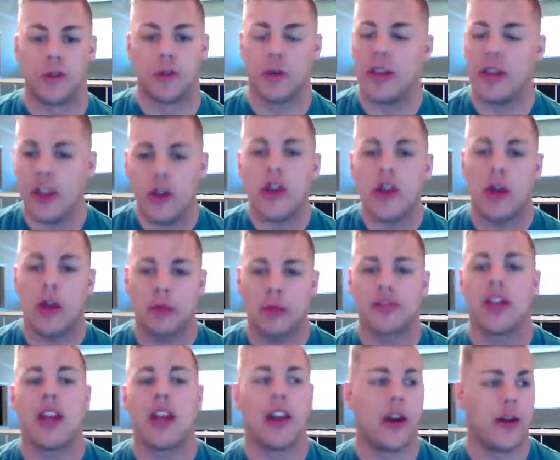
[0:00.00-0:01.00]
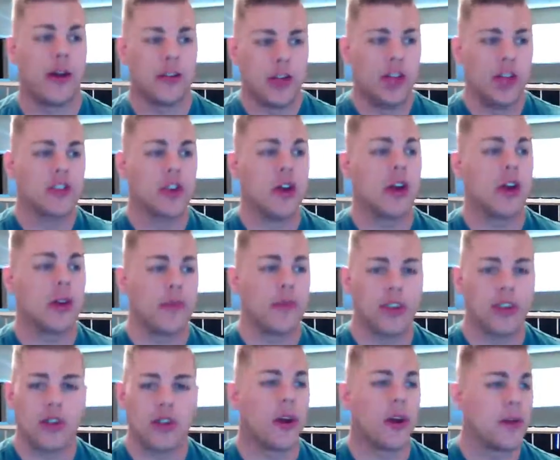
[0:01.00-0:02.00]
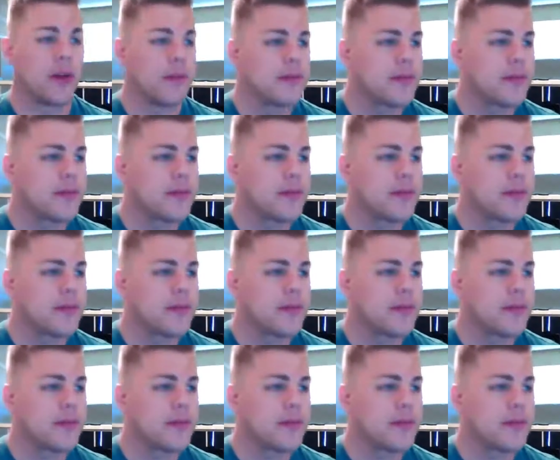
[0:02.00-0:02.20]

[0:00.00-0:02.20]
but you get what I'm saying here. It's good. It's good.